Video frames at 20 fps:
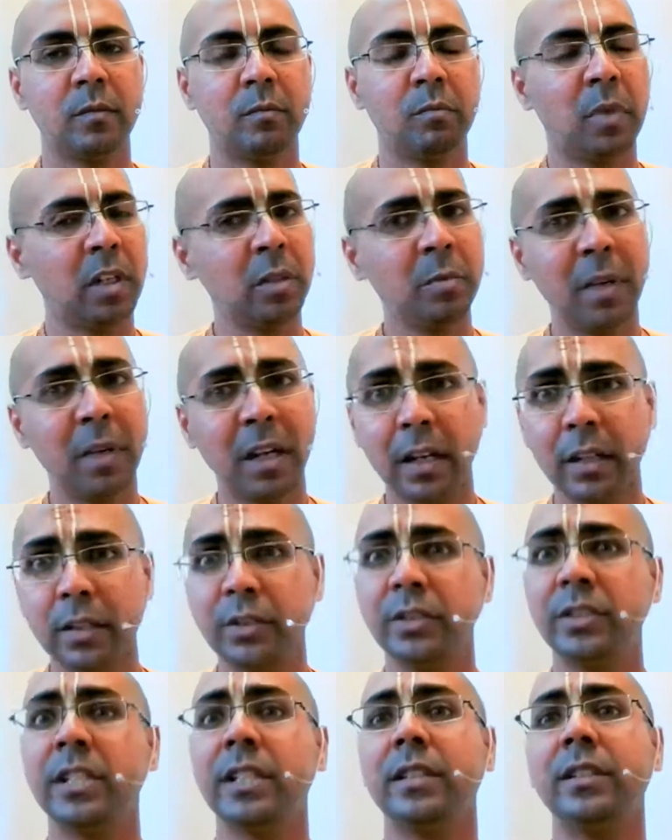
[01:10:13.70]
Bali Maharaj
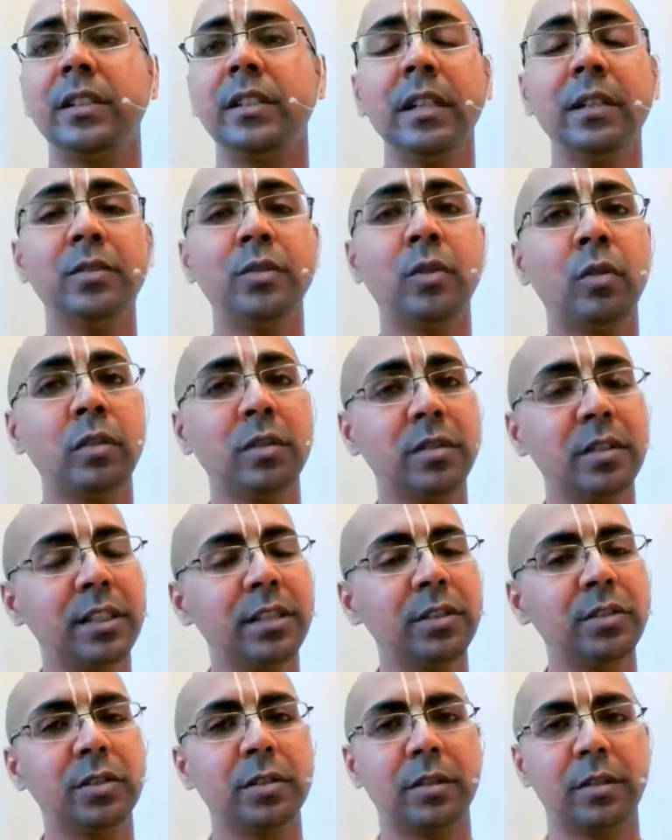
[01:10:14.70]
rejected his own
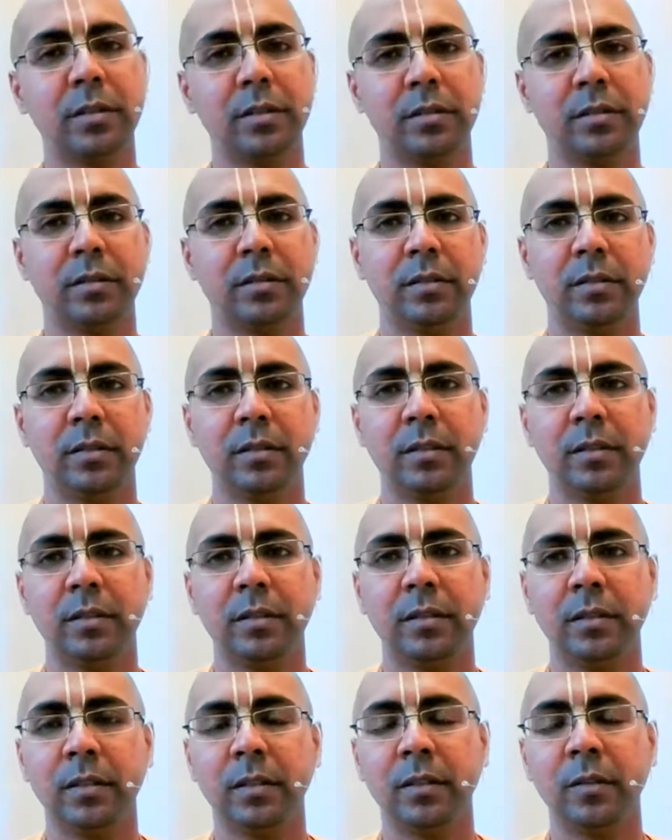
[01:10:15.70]
teacher,
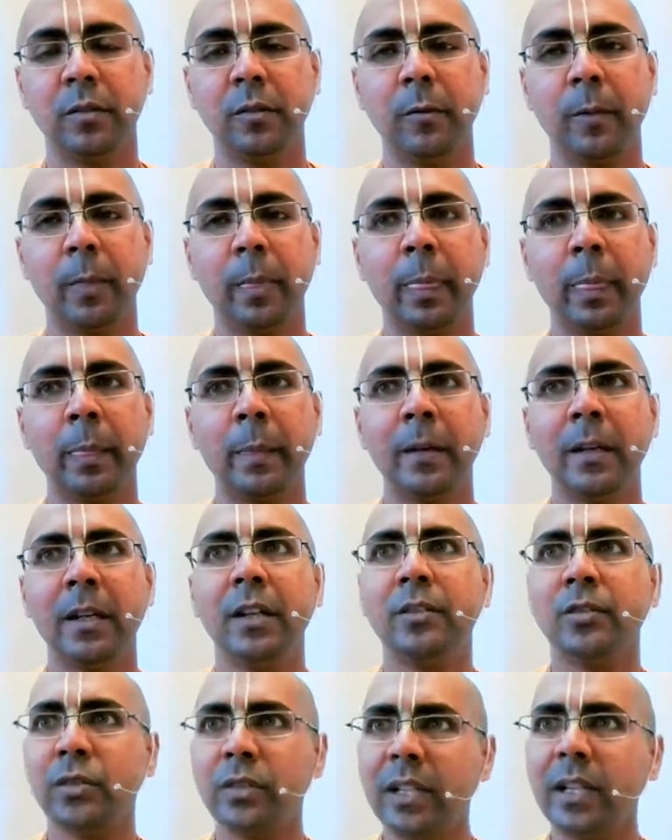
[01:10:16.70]
you know.
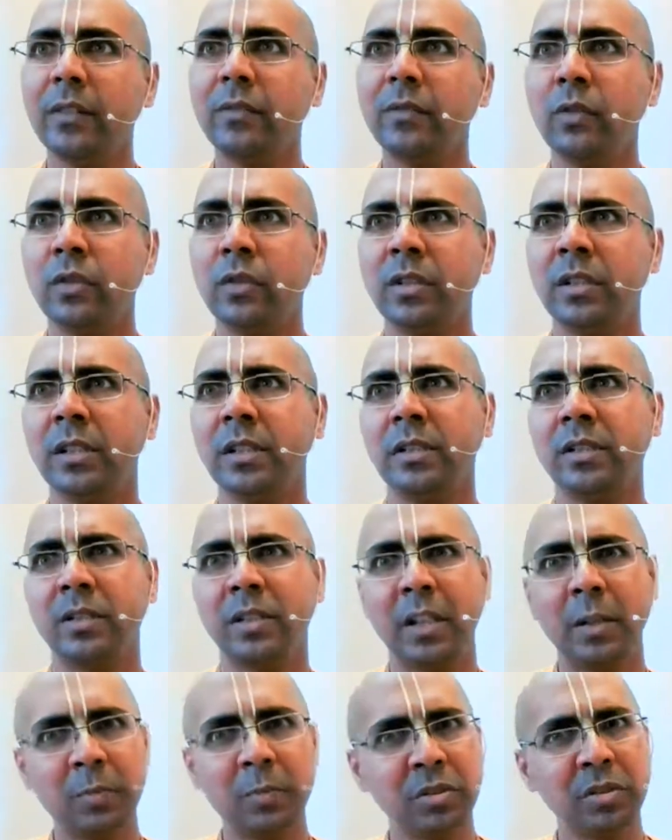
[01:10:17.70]
So therefore, the
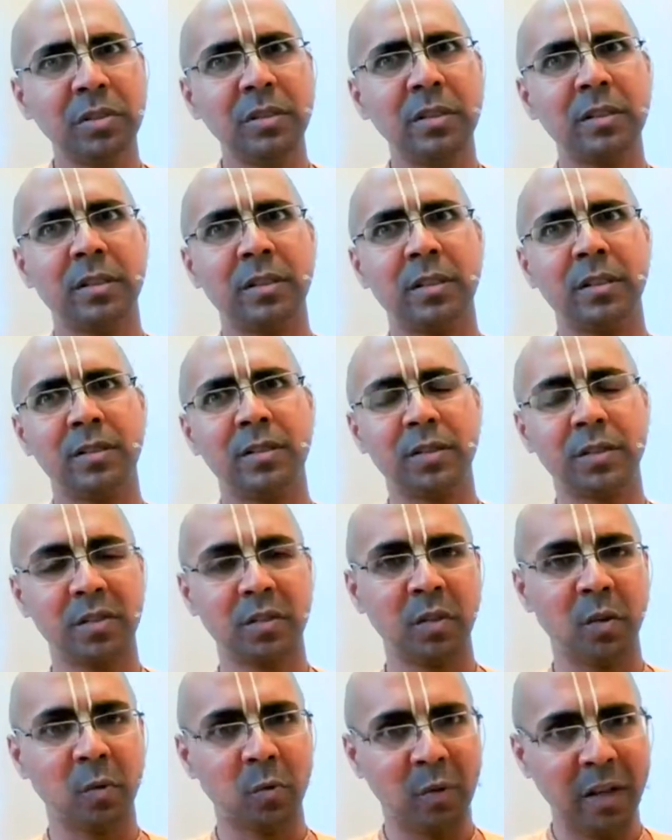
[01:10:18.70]

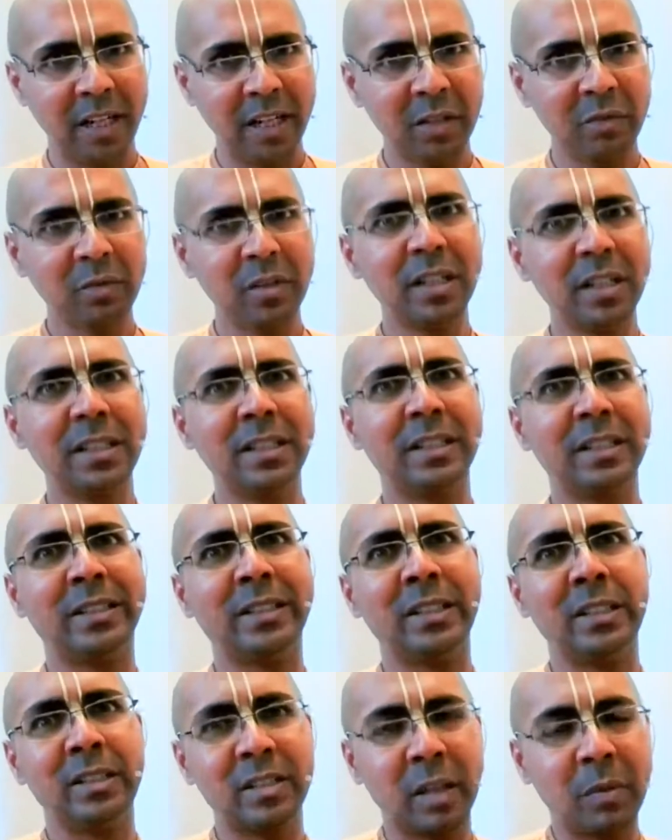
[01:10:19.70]
scriptures, whenever
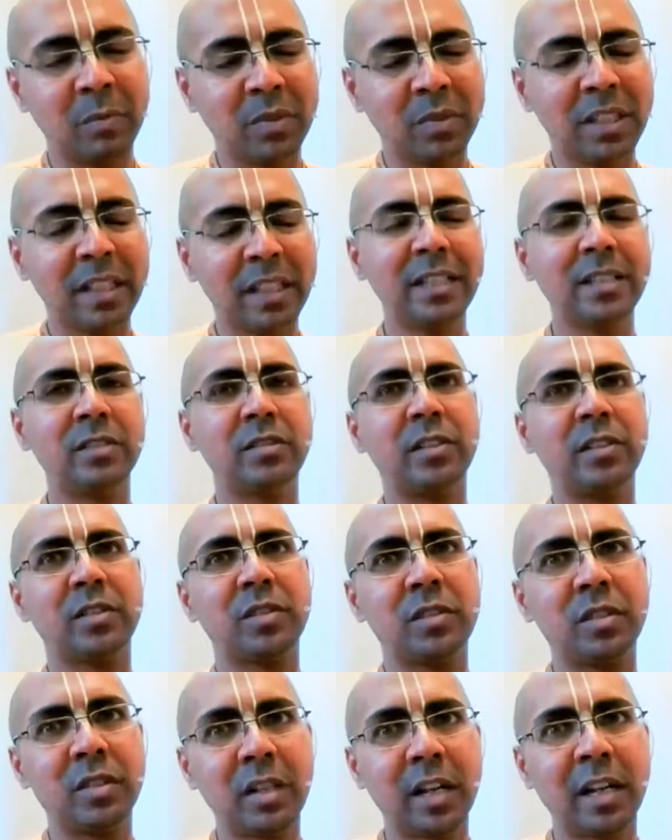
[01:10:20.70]
something is
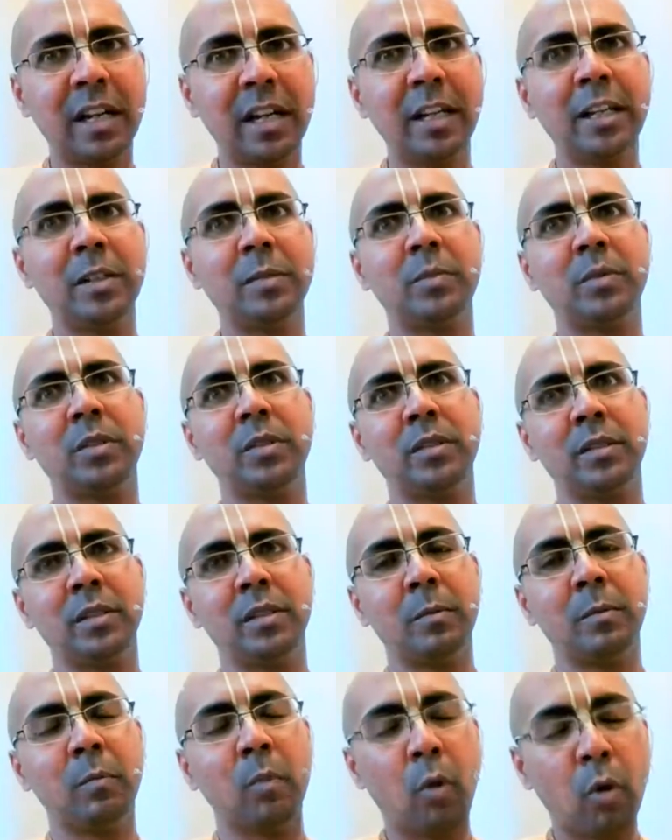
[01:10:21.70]
described,
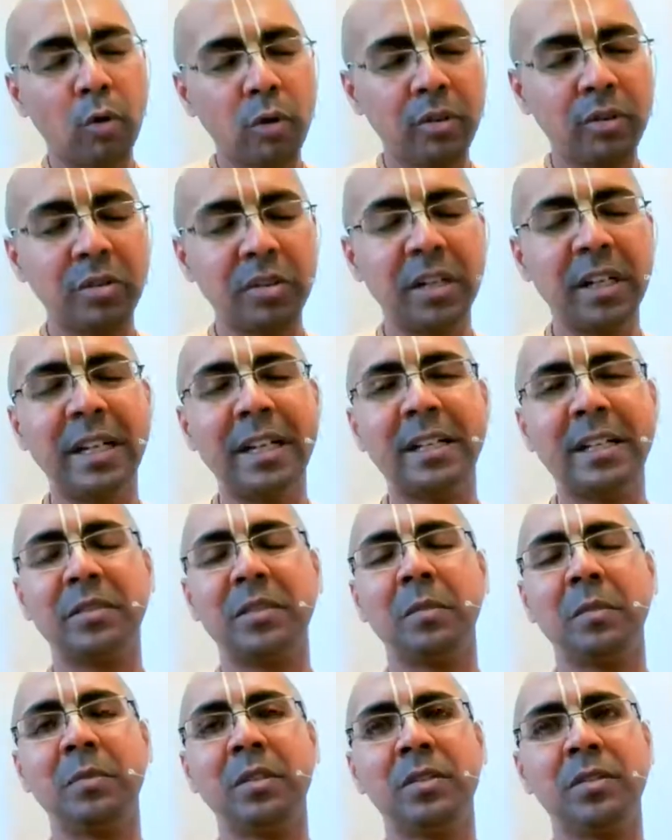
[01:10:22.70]
portrayed,
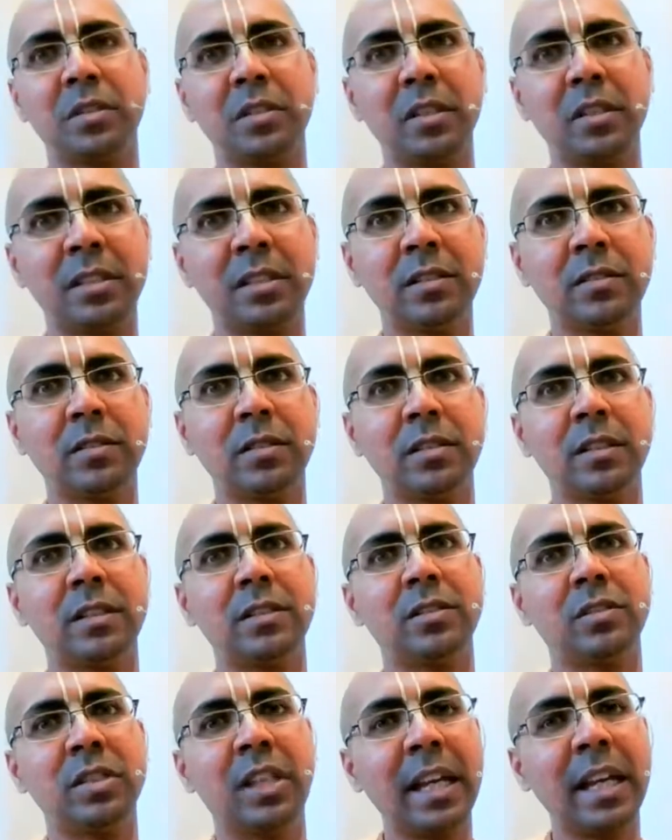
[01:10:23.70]
some incidents
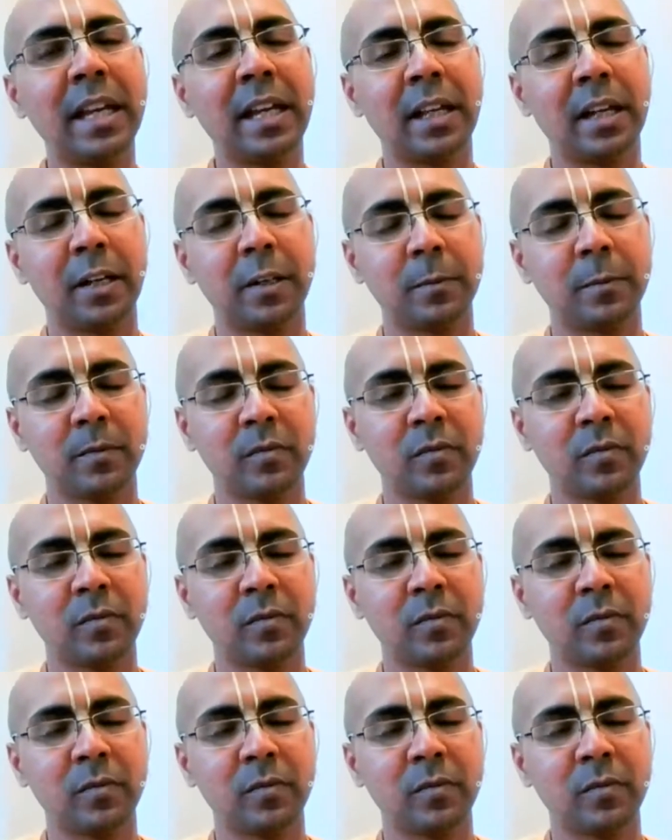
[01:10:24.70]
is there,